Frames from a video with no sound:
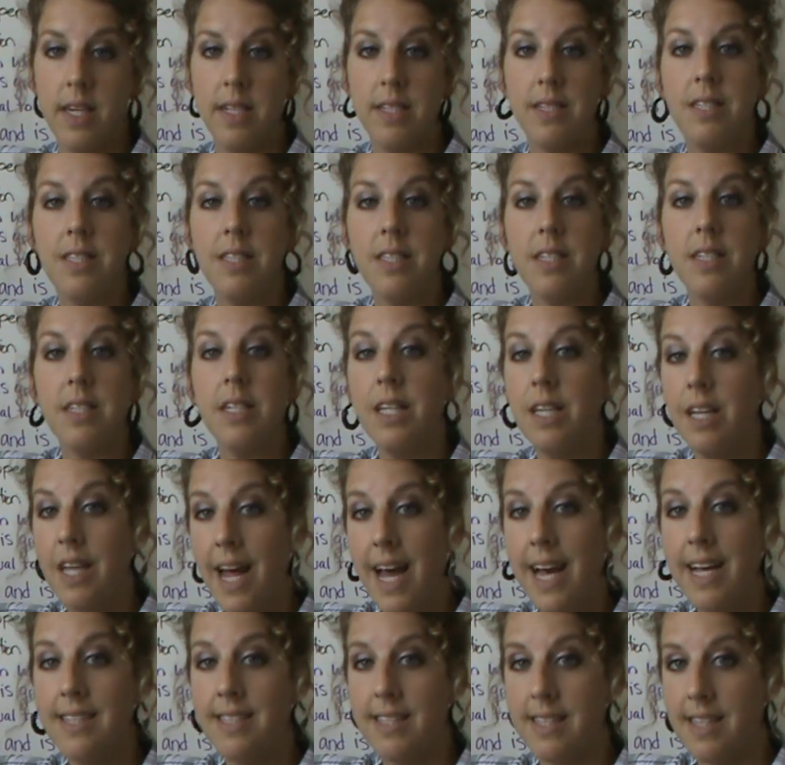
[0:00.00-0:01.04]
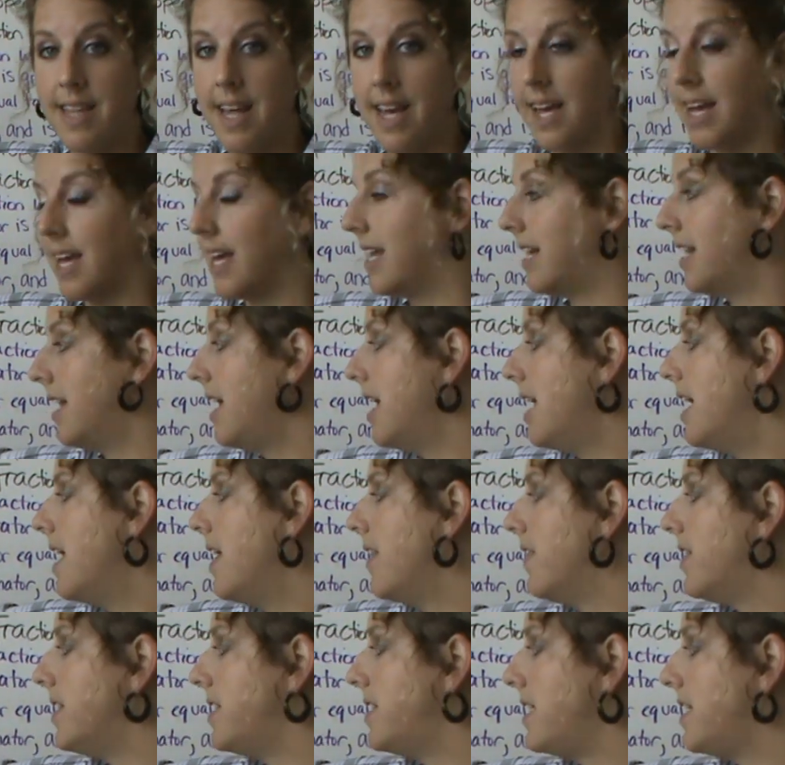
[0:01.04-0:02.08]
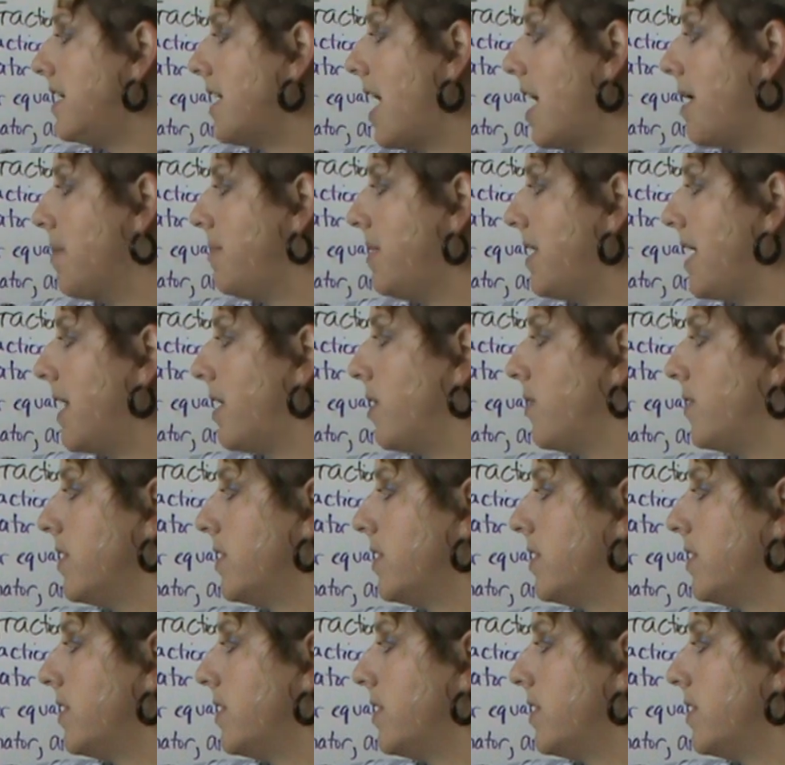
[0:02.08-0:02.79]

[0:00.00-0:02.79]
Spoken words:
is less than the denominator.